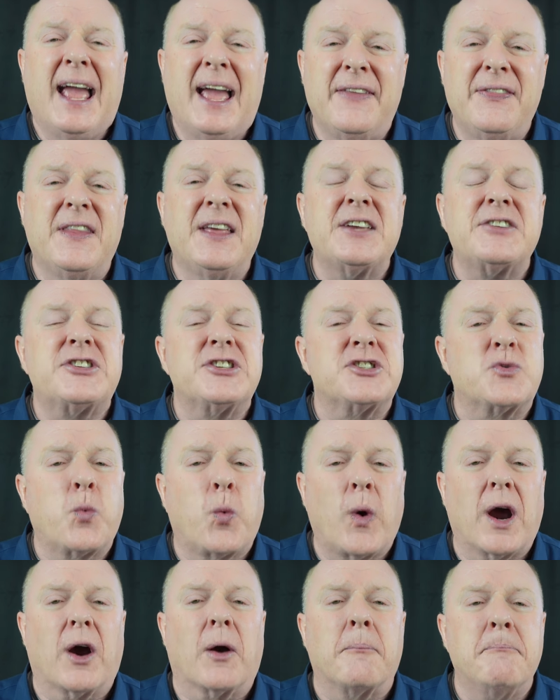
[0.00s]
And this is
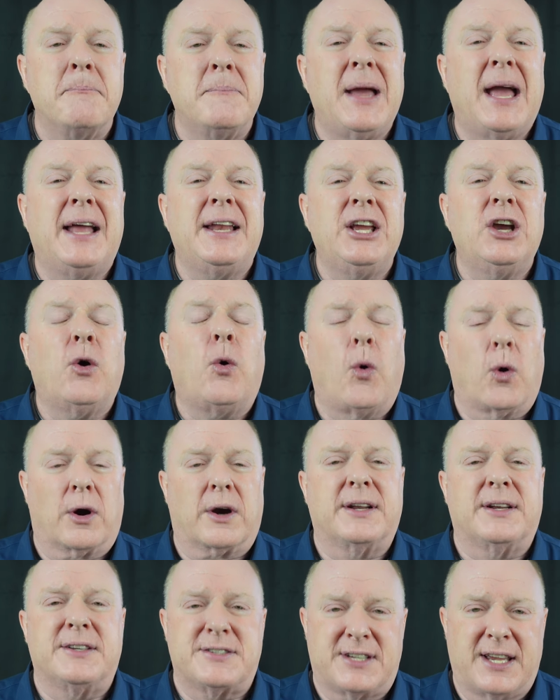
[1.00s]
where many
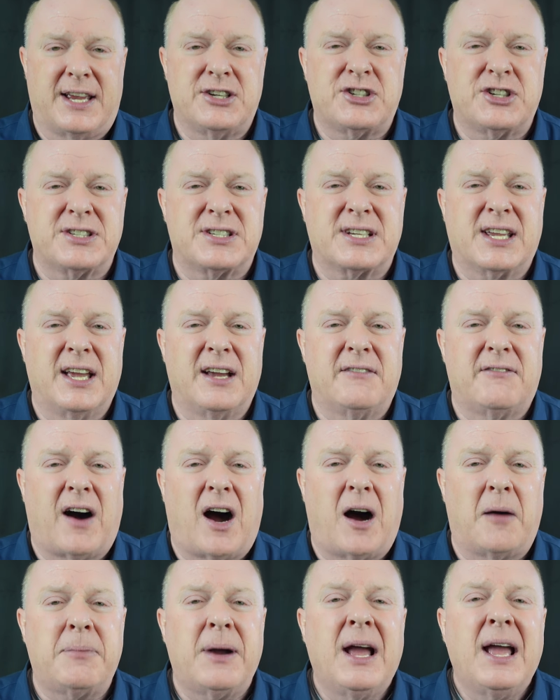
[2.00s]
organizations give
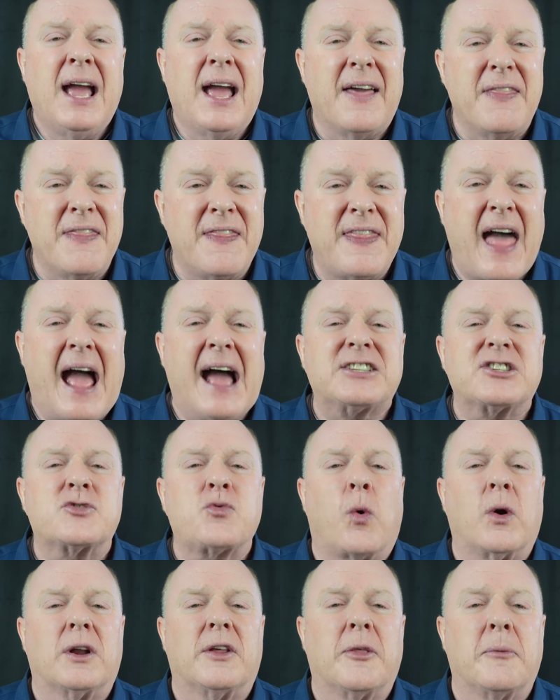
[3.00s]
up. And that's
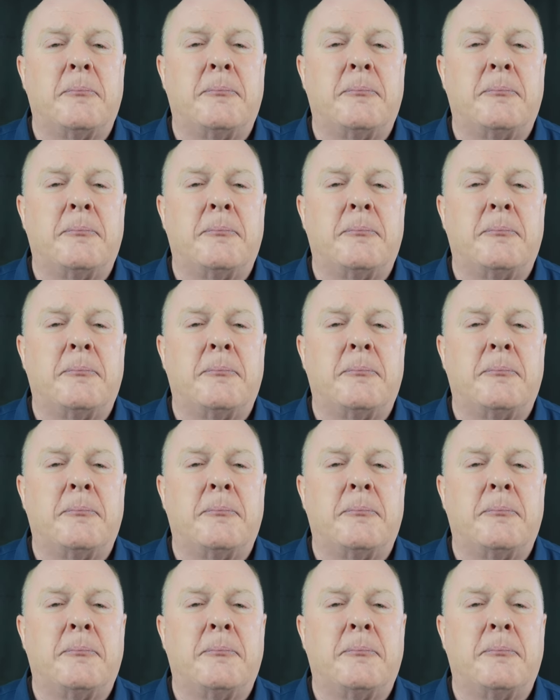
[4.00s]
one of the